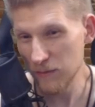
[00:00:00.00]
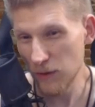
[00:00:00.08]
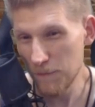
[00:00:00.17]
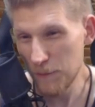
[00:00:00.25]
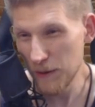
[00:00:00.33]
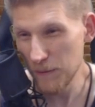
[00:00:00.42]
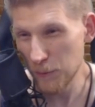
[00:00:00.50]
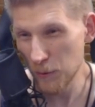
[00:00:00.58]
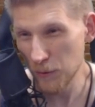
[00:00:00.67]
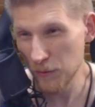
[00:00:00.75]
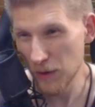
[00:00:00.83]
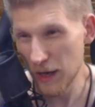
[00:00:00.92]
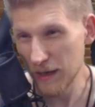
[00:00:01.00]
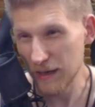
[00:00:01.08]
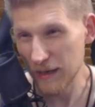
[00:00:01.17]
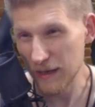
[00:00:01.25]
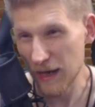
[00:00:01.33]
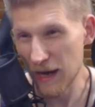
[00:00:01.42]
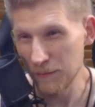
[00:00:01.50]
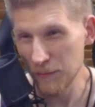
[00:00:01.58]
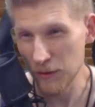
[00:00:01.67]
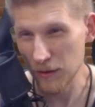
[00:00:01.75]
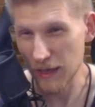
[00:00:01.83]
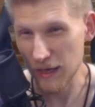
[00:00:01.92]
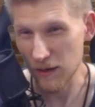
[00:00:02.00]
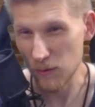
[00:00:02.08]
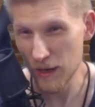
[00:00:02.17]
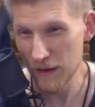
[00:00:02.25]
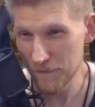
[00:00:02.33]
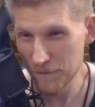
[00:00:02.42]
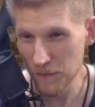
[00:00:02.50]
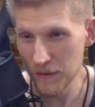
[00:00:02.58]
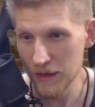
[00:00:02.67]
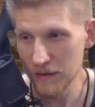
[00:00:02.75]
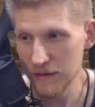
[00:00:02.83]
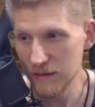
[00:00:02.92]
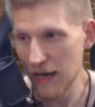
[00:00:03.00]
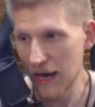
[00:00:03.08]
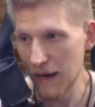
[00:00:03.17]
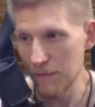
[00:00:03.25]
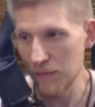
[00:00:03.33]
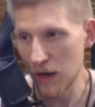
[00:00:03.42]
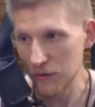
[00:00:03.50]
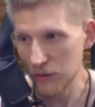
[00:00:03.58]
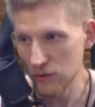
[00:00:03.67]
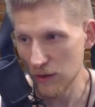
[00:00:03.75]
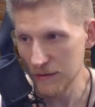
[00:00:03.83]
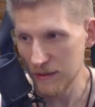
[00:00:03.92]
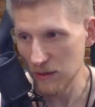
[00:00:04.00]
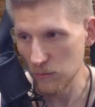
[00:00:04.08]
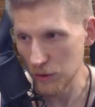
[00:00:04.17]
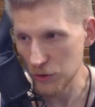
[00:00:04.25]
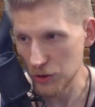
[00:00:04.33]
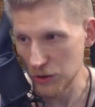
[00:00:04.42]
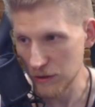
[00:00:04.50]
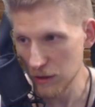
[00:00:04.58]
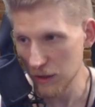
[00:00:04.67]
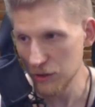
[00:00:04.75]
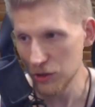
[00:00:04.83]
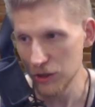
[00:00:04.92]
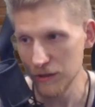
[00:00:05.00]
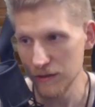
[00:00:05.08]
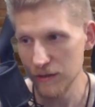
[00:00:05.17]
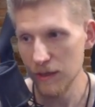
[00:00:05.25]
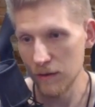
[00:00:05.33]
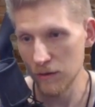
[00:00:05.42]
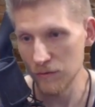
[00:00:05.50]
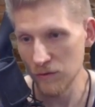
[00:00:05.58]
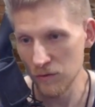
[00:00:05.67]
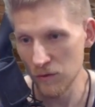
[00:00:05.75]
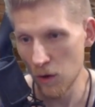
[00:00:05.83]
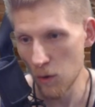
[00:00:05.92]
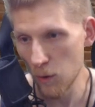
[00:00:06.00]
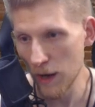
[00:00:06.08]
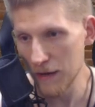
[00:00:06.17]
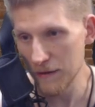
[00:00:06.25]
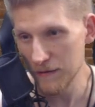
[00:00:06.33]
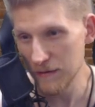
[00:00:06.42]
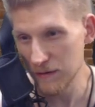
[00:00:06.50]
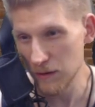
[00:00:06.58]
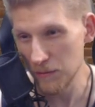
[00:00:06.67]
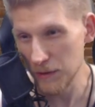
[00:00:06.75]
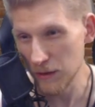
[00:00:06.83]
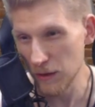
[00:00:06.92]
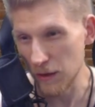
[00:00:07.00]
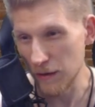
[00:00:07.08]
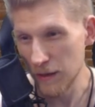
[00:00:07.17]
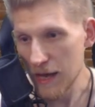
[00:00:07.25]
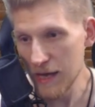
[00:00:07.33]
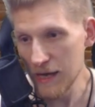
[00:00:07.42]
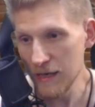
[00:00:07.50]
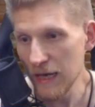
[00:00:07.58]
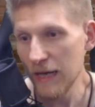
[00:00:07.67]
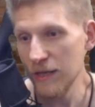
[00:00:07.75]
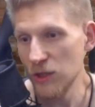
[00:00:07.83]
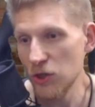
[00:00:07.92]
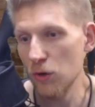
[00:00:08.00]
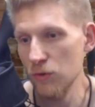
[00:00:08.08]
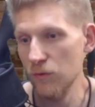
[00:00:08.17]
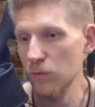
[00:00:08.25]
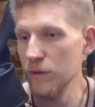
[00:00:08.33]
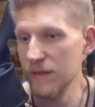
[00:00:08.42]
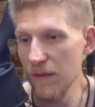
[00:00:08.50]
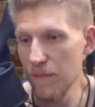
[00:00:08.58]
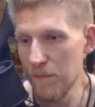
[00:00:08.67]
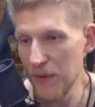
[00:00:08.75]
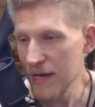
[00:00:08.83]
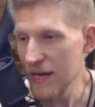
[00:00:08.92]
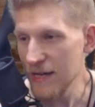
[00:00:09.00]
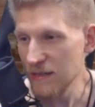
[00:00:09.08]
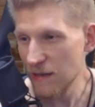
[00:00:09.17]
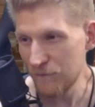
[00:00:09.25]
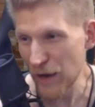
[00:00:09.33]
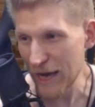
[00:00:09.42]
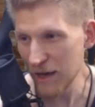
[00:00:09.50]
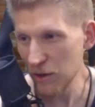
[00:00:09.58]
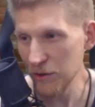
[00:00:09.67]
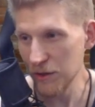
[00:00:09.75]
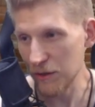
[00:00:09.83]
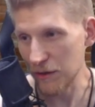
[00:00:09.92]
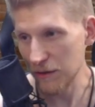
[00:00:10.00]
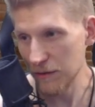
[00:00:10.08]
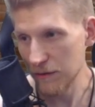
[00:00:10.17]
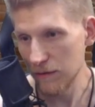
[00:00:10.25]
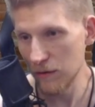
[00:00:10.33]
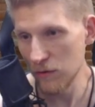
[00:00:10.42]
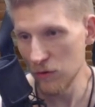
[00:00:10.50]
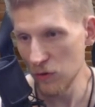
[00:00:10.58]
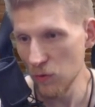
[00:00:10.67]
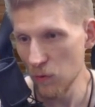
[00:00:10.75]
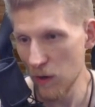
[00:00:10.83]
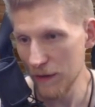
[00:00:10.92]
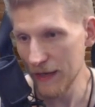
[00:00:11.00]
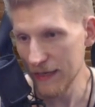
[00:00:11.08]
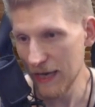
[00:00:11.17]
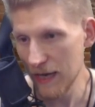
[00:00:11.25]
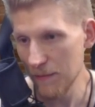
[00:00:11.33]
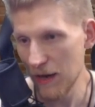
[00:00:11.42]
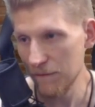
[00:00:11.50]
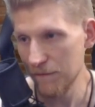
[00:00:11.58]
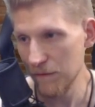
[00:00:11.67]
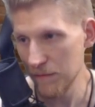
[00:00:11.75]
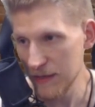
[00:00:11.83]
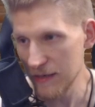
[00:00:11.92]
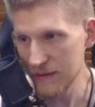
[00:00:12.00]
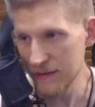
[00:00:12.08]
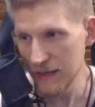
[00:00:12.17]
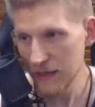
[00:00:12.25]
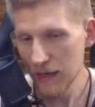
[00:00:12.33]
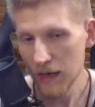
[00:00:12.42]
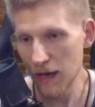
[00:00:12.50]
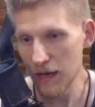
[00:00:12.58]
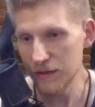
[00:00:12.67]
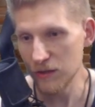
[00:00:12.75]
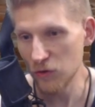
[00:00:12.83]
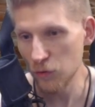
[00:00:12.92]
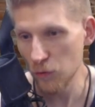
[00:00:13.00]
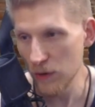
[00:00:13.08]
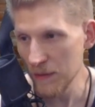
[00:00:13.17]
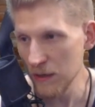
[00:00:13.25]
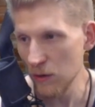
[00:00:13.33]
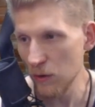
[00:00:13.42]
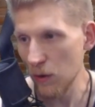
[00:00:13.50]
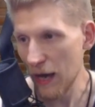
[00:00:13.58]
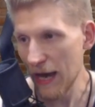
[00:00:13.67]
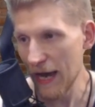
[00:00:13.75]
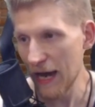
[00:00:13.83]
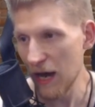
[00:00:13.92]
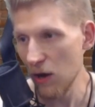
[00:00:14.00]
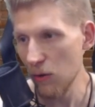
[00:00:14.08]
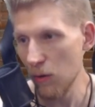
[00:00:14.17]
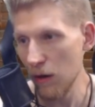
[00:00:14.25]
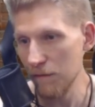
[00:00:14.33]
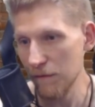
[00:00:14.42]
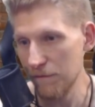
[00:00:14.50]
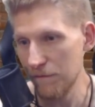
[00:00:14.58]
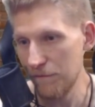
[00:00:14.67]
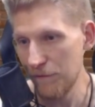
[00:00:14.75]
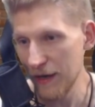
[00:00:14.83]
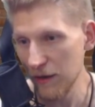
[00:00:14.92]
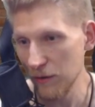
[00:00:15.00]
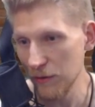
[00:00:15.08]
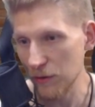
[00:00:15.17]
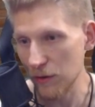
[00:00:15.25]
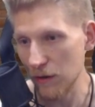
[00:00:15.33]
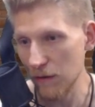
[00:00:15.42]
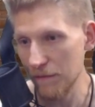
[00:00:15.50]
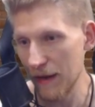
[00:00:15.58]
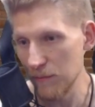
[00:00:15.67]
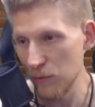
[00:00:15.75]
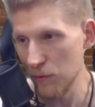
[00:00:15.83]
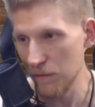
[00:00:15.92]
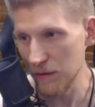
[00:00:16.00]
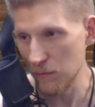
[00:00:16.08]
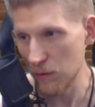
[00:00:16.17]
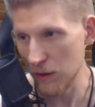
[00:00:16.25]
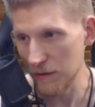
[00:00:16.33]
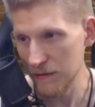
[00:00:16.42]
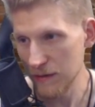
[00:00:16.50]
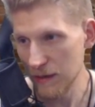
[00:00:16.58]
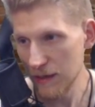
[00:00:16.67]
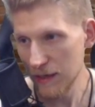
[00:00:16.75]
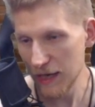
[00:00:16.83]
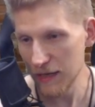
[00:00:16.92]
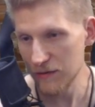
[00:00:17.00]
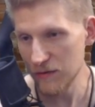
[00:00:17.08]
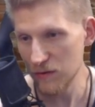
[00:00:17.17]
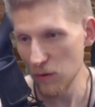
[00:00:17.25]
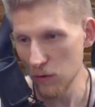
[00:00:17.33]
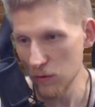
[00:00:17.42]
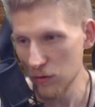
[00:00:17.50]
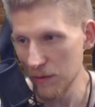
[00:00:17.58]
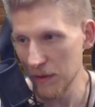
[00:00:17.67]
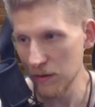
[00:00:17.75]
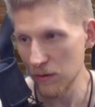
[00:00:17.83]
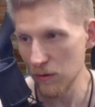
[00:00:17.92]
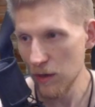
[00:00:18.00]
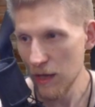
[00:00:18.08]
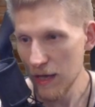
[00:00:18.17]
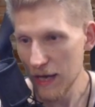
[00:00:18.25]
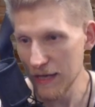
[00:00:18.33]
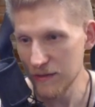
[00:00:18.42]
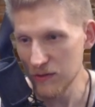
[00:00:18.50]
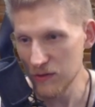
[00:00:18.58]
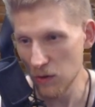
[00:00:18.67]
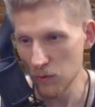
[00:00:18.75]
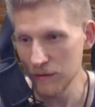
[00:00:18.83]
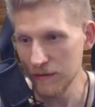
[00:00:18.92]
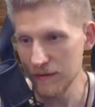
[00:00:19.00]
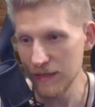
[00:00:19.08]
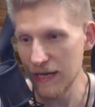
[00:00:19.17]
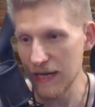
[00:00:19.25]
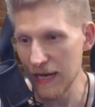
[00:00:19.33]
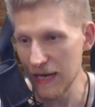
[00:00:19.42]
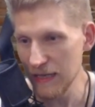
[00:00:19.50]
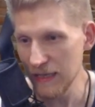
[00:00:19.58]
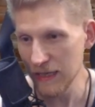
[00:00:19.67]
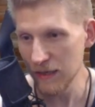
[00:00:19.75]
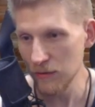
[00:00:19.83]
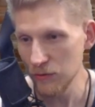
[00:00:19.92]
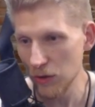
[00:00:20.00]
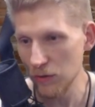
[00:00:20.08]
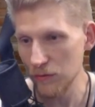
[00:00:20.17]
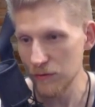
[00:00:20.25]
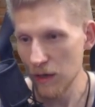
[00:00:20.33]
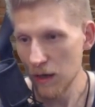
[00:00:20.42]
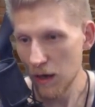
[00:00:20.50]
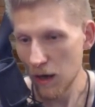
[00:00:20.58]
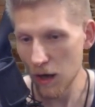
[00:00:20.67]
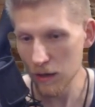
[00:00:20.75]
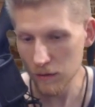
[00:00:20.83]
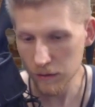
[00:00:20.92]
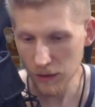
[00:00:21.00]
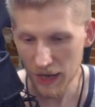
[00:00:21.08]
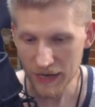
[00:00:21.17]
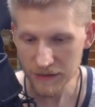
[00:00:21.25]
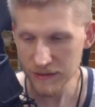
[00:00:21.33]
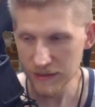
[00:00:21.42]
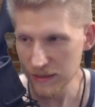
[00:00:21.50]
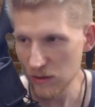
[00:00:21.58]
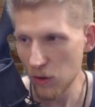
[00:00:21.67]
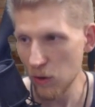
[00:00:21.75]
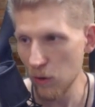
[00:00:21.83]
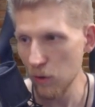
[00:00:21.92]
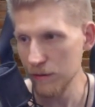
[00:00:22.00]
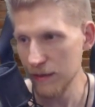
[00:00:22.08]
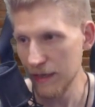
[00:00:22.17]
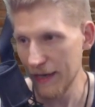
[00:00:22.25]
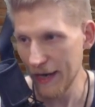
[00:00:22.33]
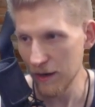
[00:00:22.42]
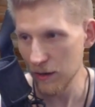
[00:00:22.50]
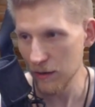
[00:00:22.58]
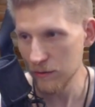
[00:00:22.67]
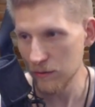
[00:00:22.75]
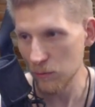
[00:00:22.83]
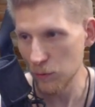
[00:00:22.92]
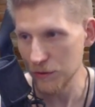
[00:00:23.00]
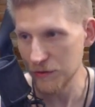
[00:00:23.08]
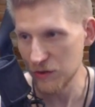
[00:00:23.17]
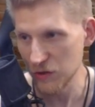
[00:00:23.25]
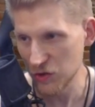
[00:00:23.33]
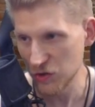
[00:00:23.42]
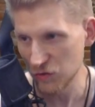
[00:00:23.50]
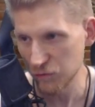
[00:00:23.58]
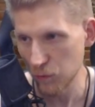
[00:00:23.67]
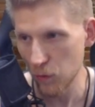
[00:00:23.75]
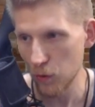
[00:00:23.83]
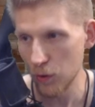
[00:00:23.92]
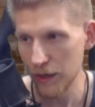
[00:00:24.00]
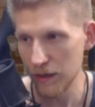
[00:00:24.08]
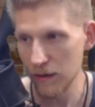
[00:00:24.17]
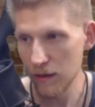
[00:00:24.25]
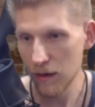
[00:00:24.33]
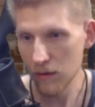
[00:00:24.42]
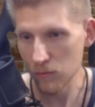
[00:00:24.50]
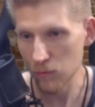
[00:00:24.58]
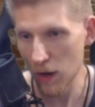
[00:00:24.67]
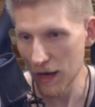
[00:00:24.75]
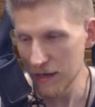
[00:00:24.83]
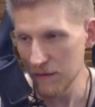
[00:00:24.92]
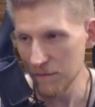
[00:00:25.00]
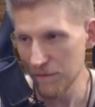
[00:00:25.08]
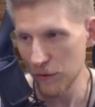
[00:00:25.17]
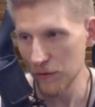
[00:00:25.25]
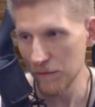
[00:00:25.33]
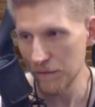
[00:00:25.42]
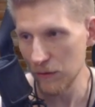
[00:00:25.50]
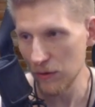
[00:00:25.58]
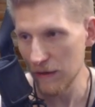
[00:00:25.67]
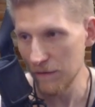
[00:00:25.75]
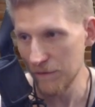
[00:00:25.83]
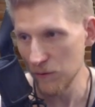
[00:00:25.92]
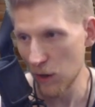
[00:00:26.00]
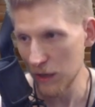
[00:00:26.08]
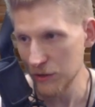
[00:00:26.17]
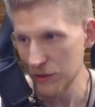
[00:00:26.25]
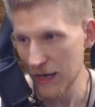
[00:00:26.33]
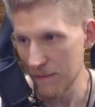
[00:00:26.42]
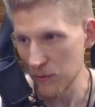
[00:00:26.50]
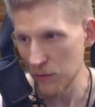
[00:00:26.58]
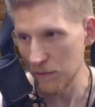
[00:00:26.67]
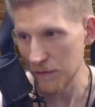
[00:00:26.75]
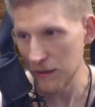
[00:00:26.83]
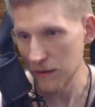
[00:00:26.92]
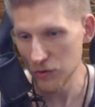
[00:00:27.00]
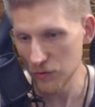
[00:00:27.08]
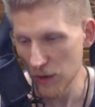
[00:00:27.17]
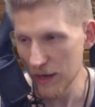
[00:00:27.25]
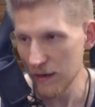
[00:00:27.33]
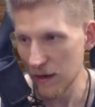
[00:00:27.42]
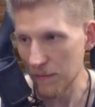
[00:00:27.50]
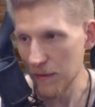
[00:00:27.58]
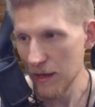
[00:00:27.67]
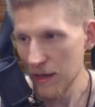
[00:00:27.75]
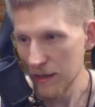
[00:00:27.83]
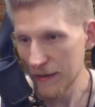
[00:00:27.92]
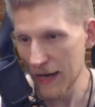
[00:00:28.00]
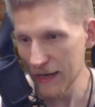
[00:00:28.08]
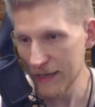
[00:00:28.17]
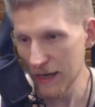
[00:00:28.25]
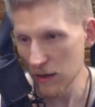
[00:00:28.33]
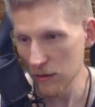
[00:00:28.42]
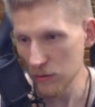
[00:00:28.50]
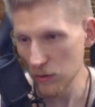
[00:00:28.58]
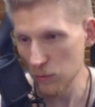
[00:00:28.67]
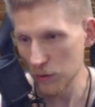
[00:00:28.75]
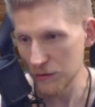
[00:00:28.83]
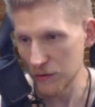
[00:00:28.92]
why people were like, I'm gonna get away from this. I'm not trusting what she touches. There's no way this is gonna be good. Indiana Jones was the biggest failure. The new one that came out from Disney, it's criminal how of a failure of that movie was. It's so criminal. It's so insane. Indiana Jones, a classic cult character, was destroyed right in front of you if you watch that movie. Straight up. That character was